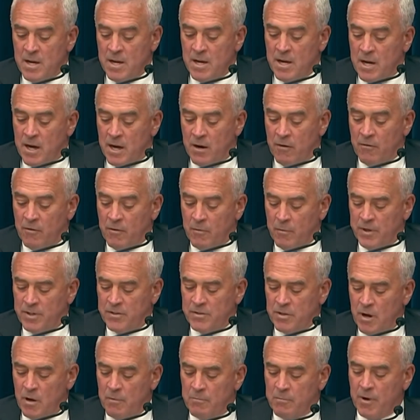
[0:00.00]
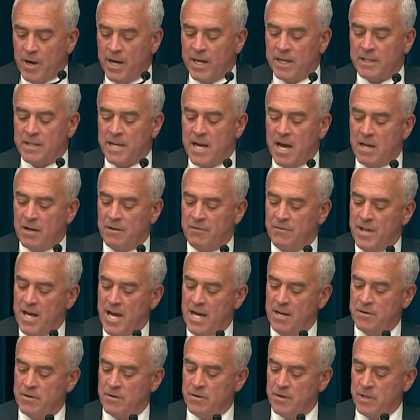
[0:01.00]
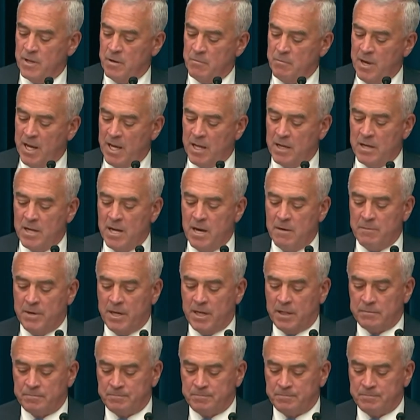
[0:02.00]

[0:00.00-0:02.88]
However, we saw a breakdown of that during the pandemic.